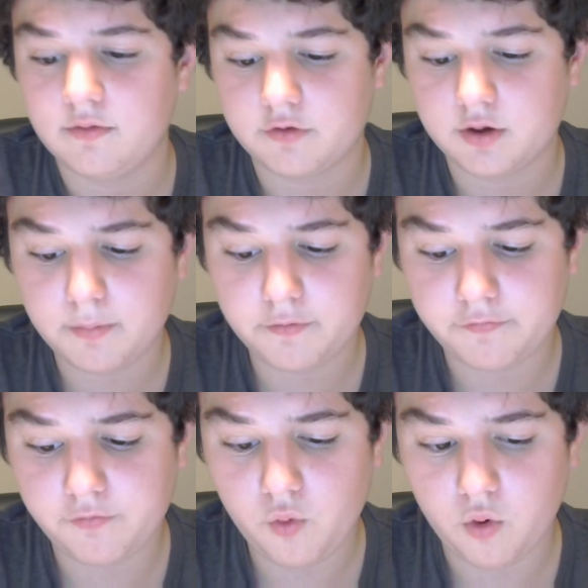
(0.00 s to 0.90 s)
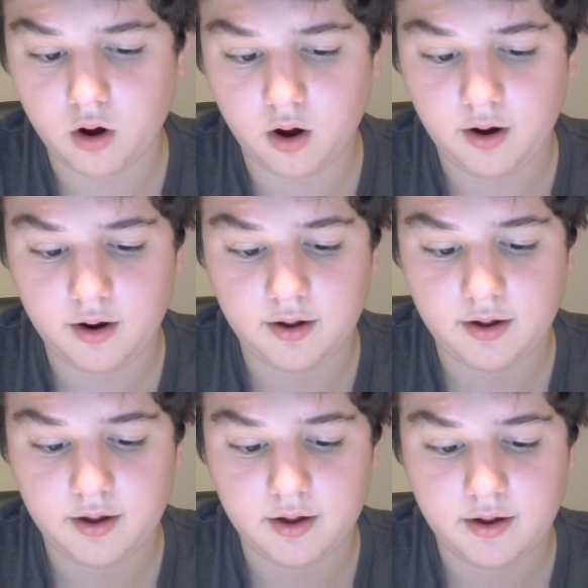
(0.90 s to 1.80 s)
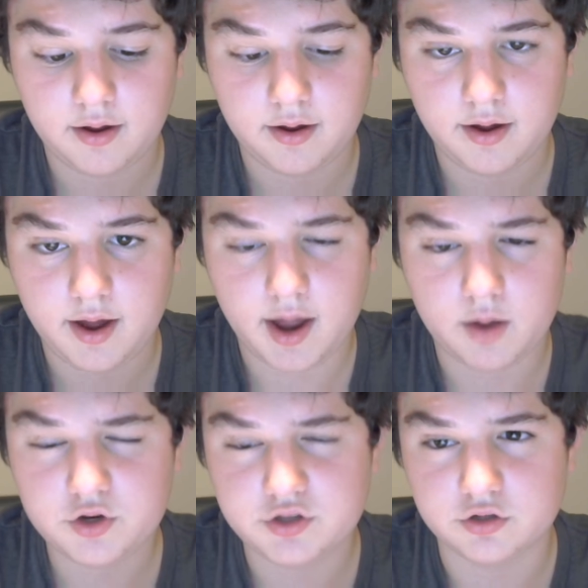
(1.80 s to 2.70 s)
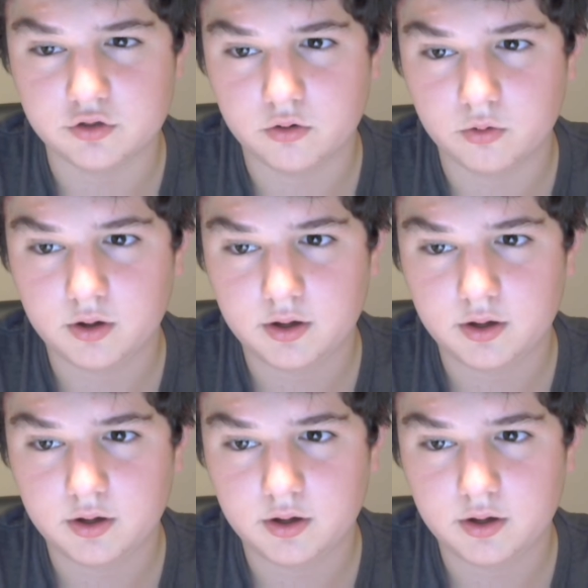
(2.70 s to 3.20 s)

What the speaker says: For number 4, I would do